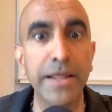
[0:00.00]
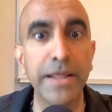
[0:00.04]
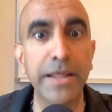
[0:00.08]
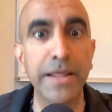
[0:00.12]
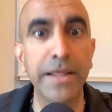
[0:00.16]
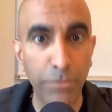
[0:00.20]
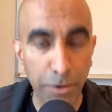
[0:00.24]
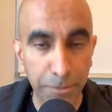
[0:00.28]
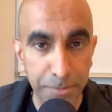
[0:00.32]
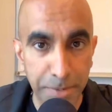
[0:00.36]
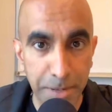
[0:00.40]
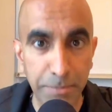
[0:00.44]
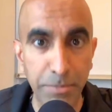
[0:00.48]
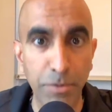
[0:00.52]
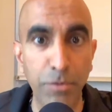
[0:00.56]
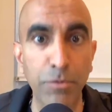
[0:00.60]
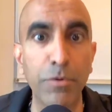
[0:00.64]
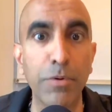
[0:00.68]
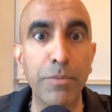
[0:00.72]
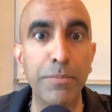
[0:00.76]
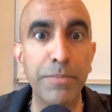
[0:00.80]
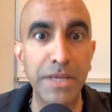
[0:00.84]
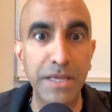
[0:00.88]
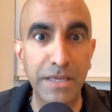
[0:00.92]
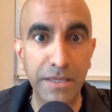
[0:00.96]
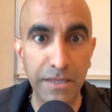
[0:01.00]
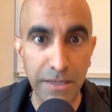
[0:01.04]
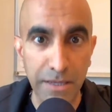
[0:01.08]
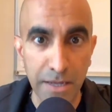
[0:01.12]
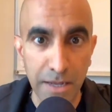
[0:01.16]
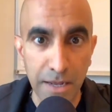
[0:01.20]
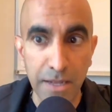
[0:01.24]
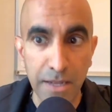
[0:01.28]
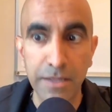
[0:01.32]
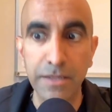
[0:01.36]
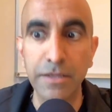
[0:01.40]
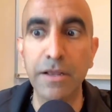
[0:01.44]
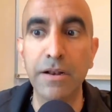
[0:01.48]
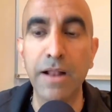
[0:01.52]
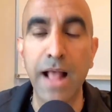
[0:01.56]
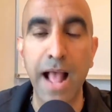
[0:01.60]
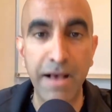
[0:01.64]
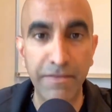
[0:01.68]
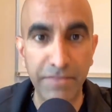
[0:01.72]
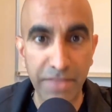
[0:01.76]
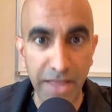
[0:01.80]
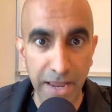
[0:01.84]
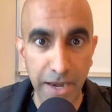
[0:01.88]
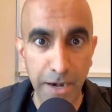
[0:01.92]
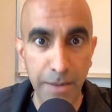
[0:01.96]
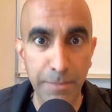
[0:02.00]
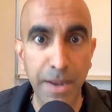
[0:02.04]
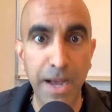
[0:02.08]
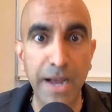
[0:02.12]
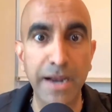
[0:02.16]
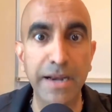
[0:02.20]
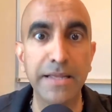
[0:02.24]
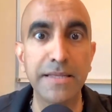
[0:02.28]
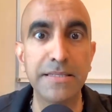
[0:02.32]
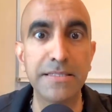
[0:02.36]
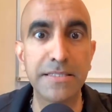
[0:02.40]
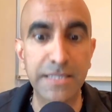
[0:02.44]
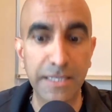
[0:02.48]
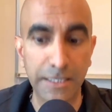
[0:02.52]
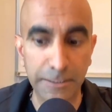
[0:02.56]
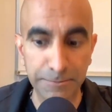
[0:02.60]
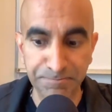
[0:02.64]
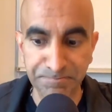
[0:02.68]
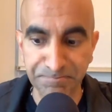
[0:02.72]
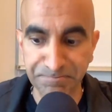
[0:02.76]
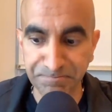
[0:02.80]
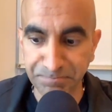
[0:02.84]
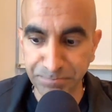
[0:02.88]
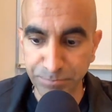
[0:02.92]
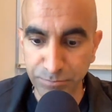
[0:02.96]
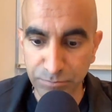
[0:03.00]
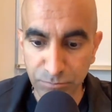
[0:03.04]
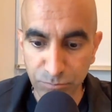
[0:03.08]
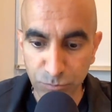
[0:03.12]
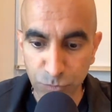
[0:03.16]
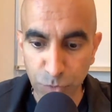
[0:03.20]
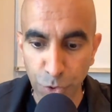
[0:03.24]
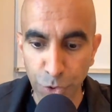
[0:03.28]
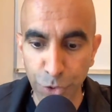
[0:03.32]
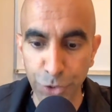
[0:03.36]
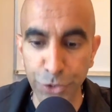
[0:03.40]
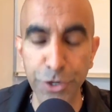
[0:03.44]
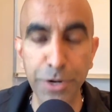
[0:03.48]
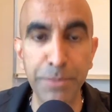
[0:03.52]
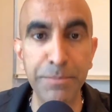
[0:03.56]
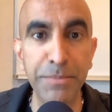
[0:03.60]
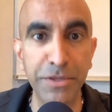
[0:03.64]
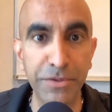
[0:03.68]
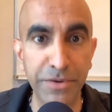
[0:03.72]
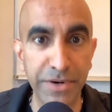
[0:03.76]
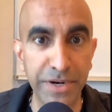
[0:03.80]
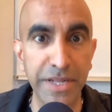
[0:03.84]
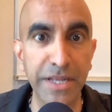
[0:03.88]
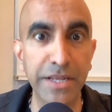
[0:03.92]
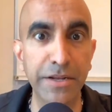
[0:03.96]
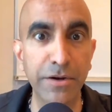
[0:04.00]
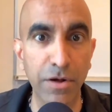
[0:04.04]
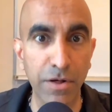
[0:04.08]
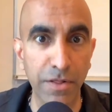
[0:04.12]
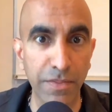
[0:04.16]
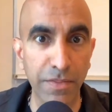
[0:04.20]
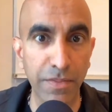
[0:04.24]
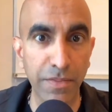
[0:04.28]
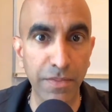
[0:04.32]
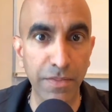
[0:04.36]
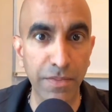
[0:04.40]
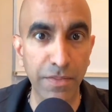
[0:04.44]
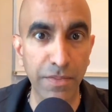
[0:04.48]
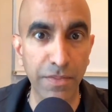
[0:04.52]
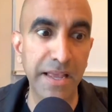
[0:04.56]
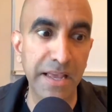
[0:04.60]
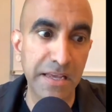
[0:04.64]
More and more people will be, you know, have the antibodies and herd immunity and all that.